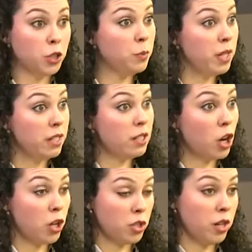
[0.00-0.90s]
do you mean,
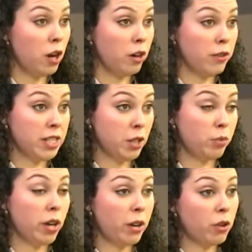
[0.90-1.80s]
are is there
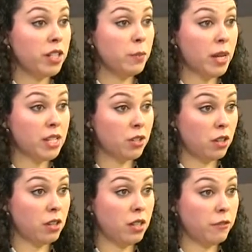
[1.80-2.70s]
priority based
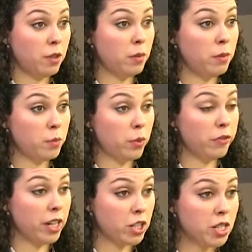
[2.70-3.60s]
on different
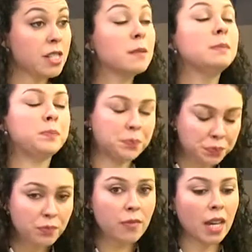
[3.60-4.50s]
professions? professions yeah.
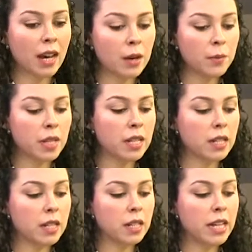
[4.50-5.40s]
Um,
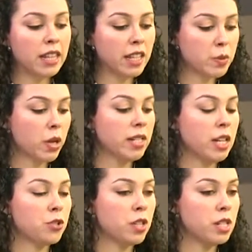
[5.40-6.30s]
in the express
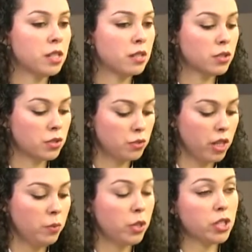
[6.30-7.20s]
entry
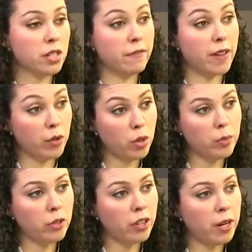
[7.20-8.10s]
stream, which is a federal
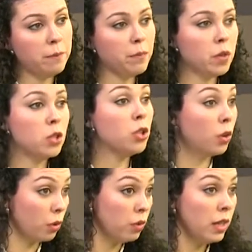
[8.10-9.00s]
program, uh -huh.
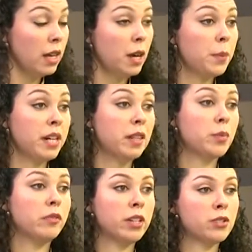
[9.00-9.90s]
no. Okay. But in the
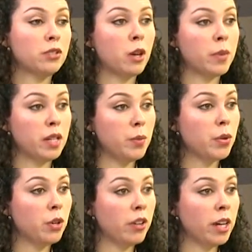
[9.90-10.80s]
provincial nominee
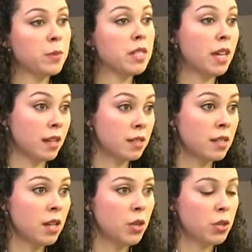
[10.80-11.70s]
programs, yes.
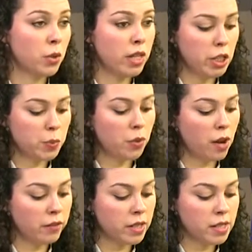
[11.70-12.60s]
Okay. So each
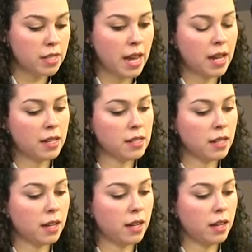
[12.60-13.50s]
province has
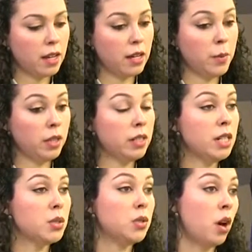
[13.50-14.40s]
uh, an ability
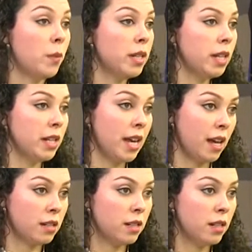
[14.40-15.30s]
to nominate a
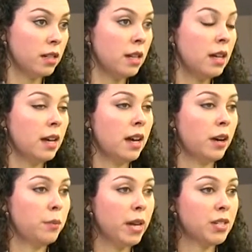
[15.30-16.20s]
candidate
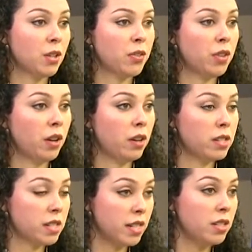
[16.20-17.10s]
uh, based on their
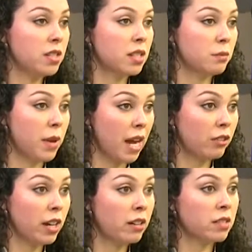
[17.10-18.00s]
skills and
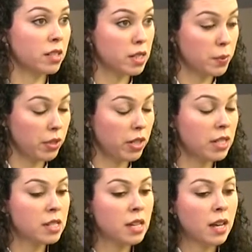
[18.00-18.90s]
background and
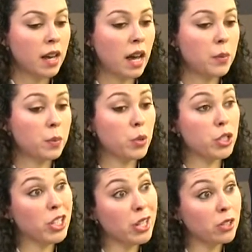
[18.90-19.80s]
experience, okay. um,
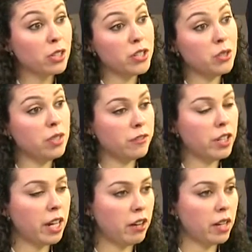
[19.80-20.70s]
particular to
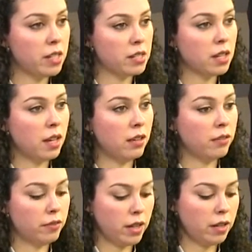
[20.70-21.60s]
different areas
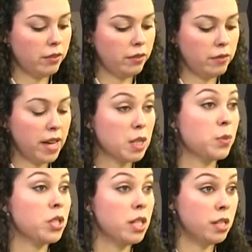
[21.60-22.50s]
of, of
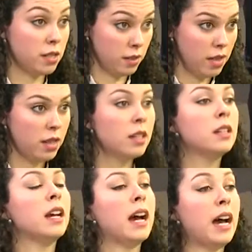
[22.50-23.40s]
expertise. Okay. Right.
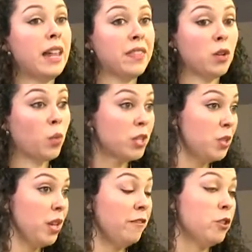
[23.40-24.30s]
Uh, and then once
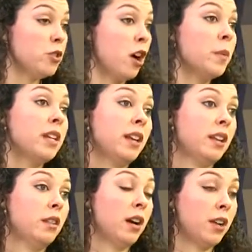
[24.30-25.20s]
you, if you're
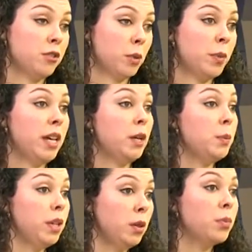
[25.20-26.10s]
nominated under a
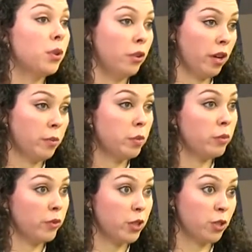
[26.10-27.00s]
PNP program, a mm.
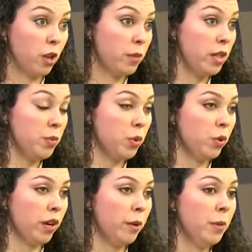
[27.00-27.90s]
provincial mm. nominee
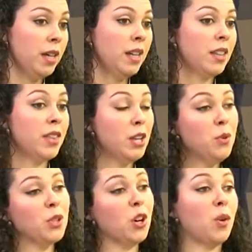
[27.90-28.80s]
program, then you
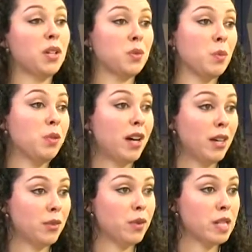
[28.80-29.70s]
can go on to apply
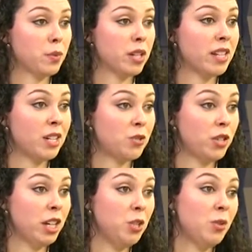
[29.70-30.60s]
through express
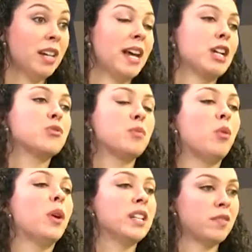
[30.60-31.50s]
entry and you get extra
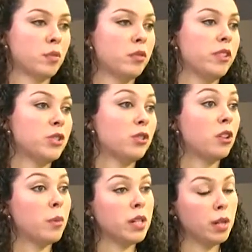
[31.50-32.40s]
points for a provincial
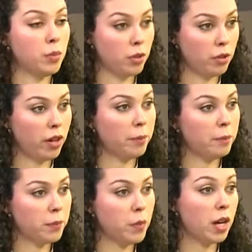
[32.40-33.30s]
nominee program.
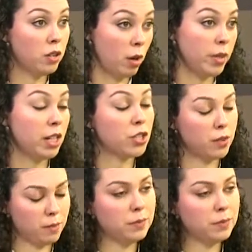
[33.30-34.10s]
Uh, okay. nomination.